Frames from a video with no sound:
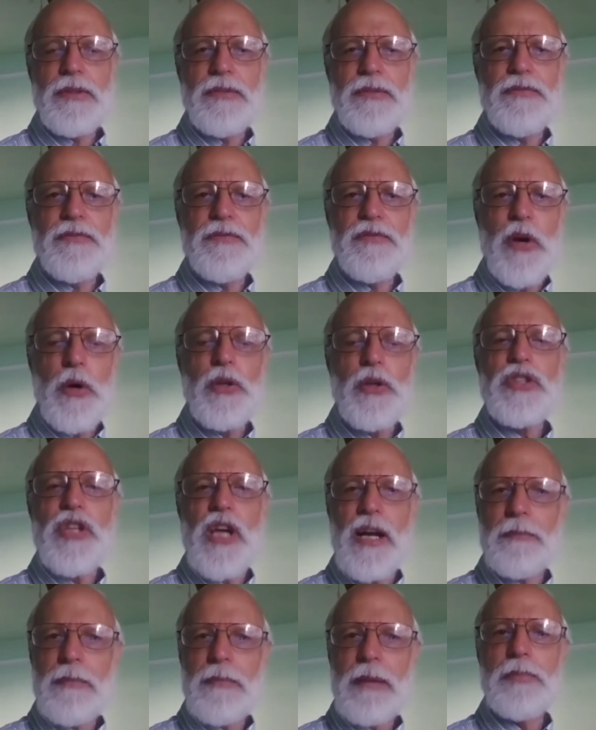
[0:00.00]
focus
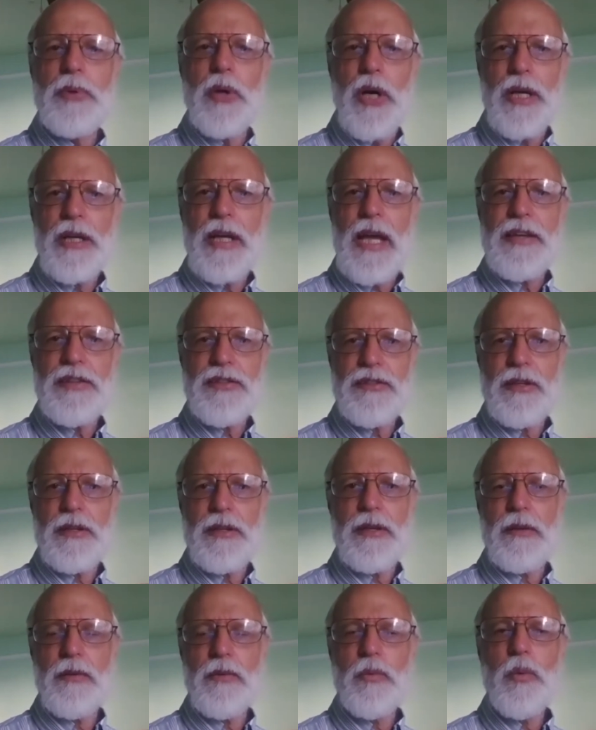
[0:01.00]
on in my book as
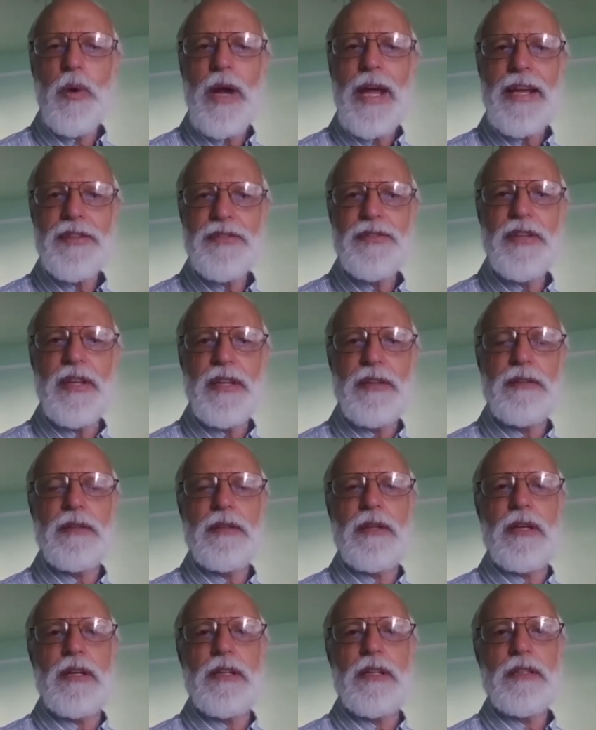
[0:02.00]
to ways that
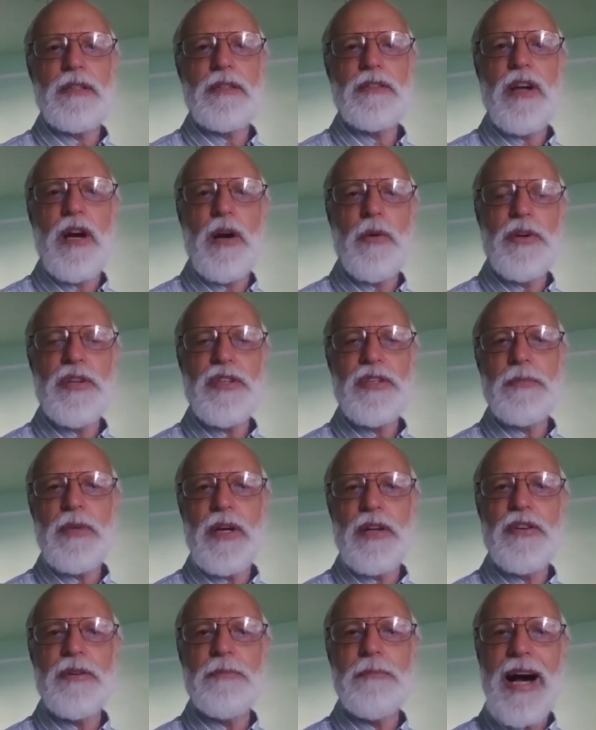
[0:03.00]
Darwinism
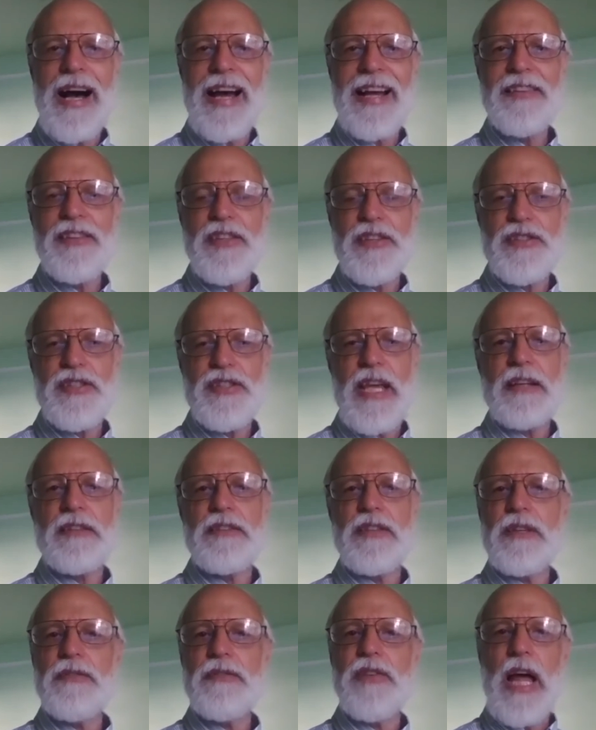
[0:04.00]
undermined this
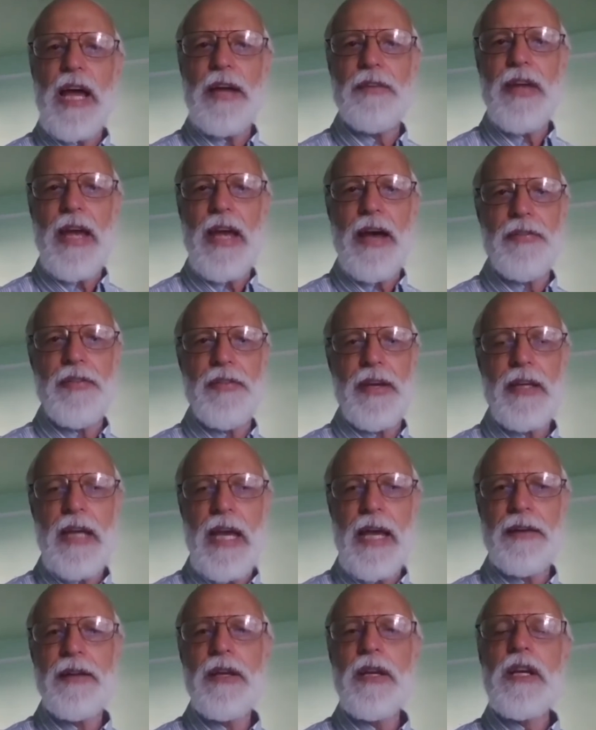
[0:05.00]
sanctity of life ethic.
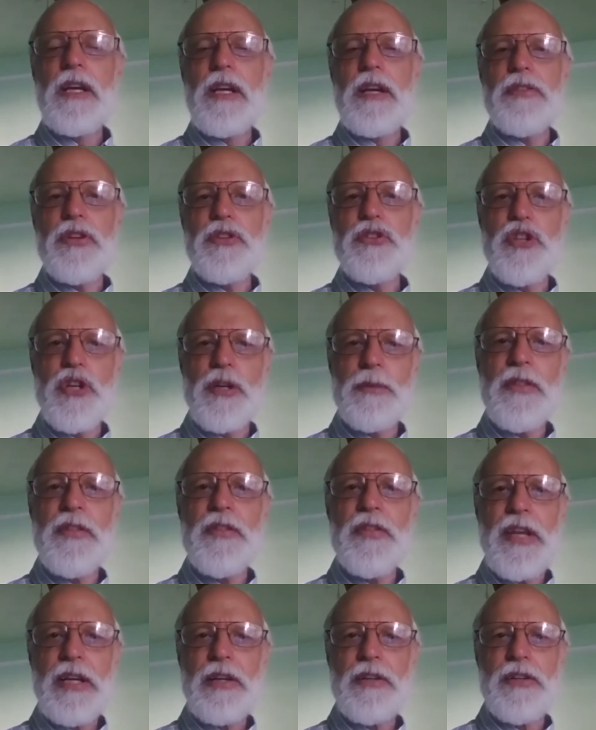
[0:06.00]
And the German
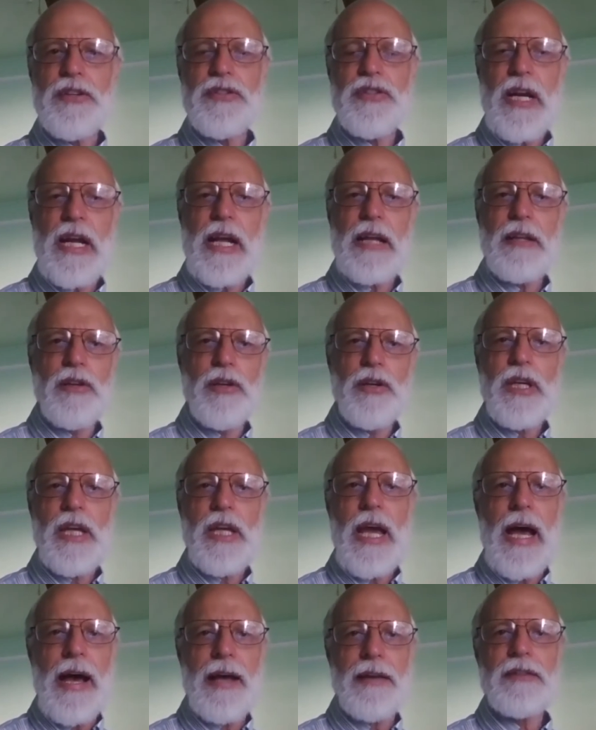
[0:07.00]
thinkers that I look
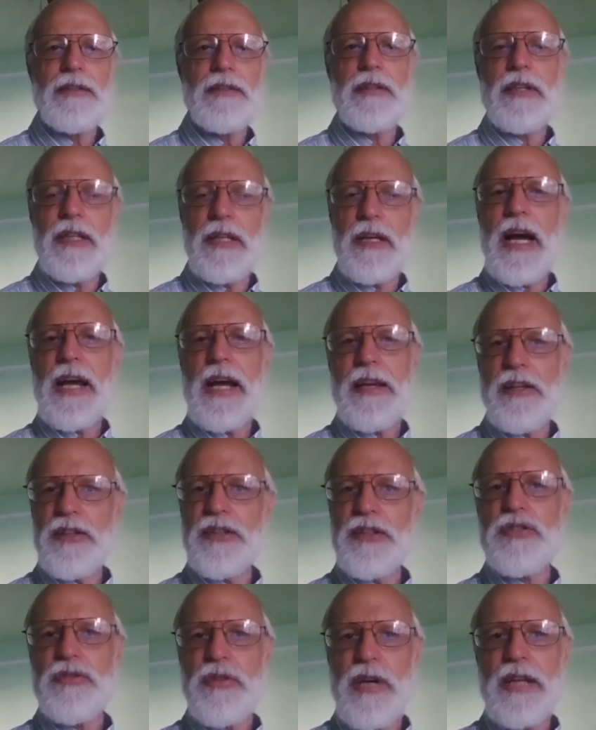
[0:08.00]
at, I
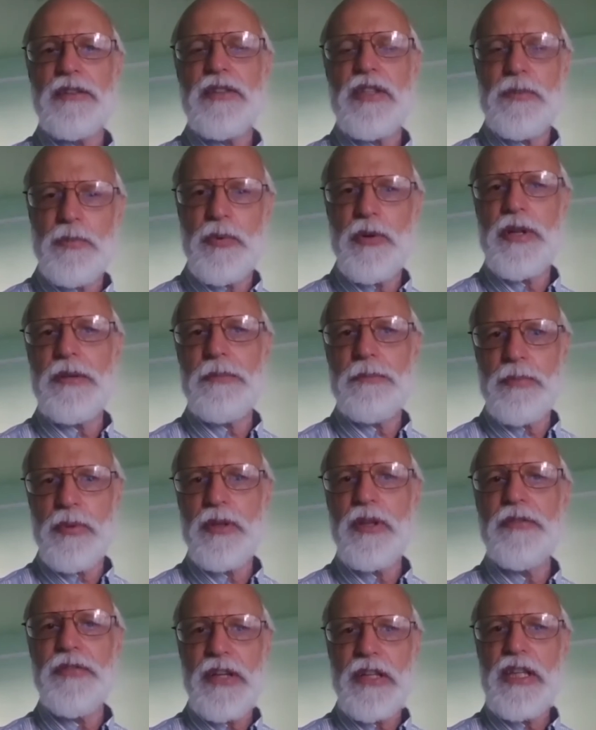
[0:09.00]
illustrate this pretty
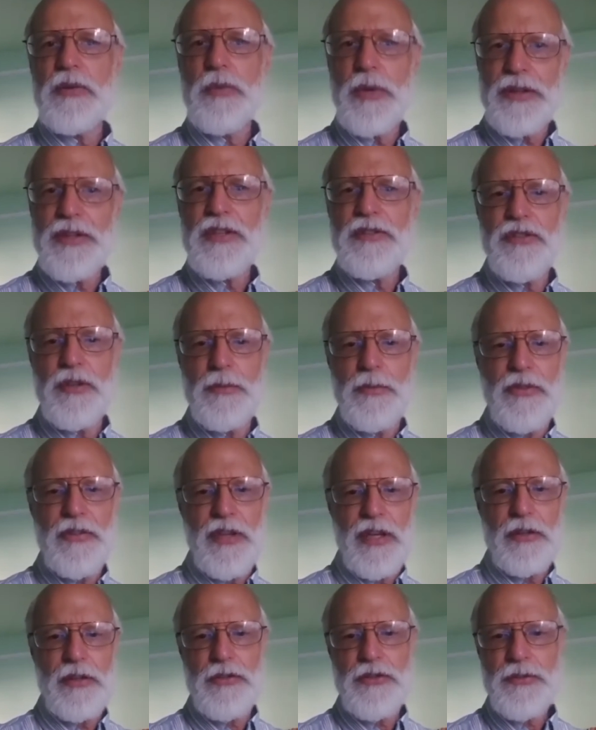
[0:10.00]
prolifically with these German
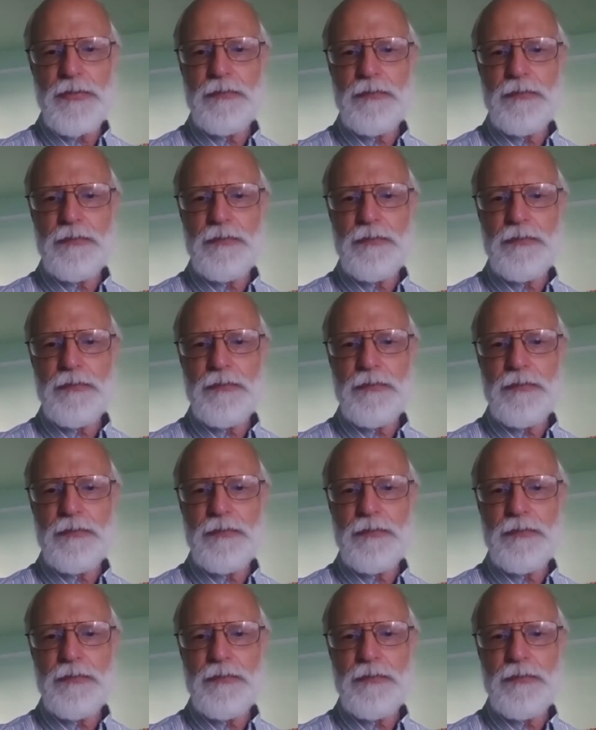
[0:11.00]
thinkers.